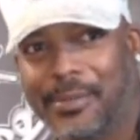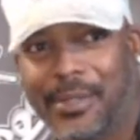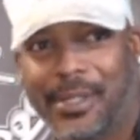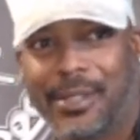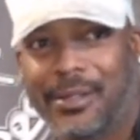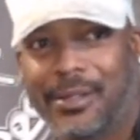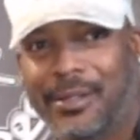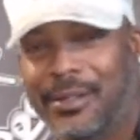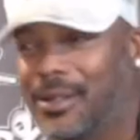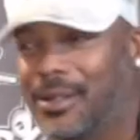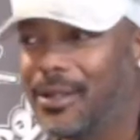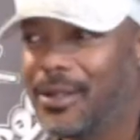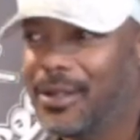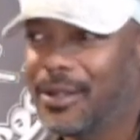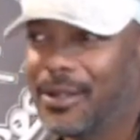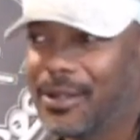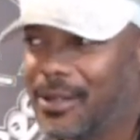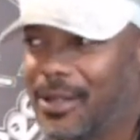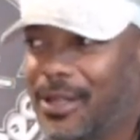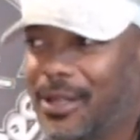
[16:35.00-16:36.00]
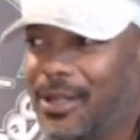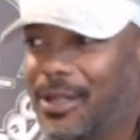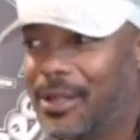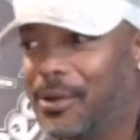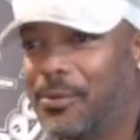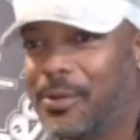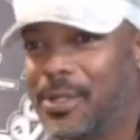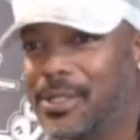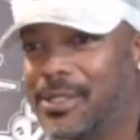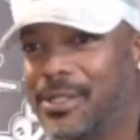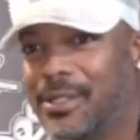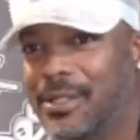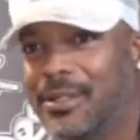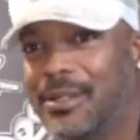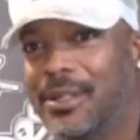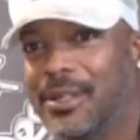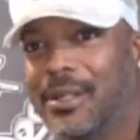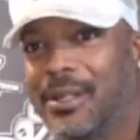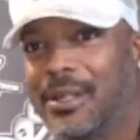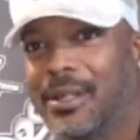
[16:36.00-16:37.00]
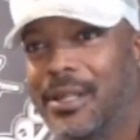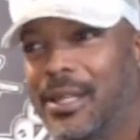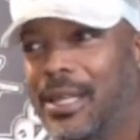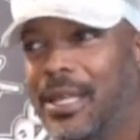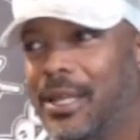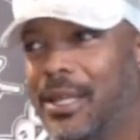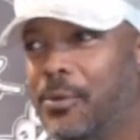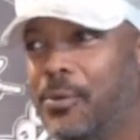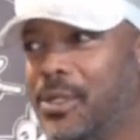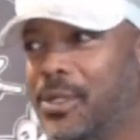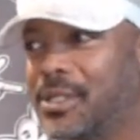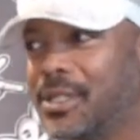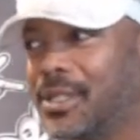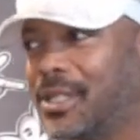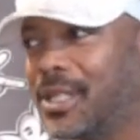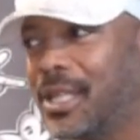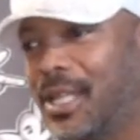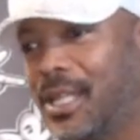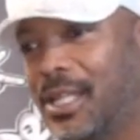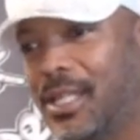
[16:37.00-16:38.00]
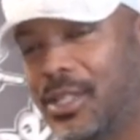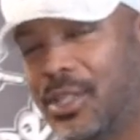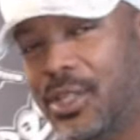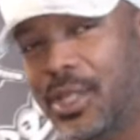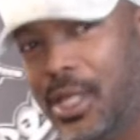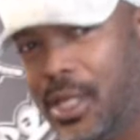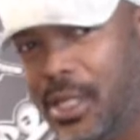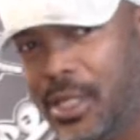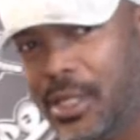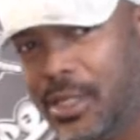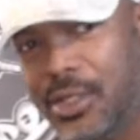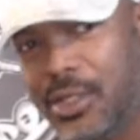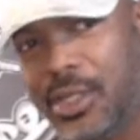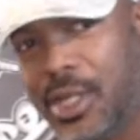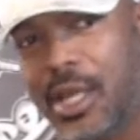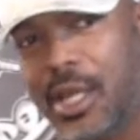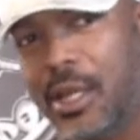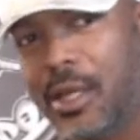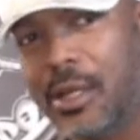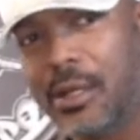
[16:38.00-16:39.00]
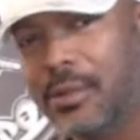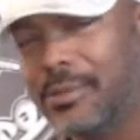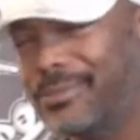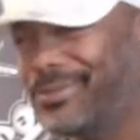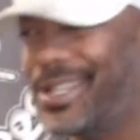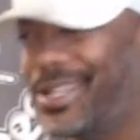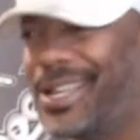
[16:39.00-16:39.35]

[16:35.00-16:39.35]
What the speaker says: mean? Like it wasn't the energy in the jail. Nah,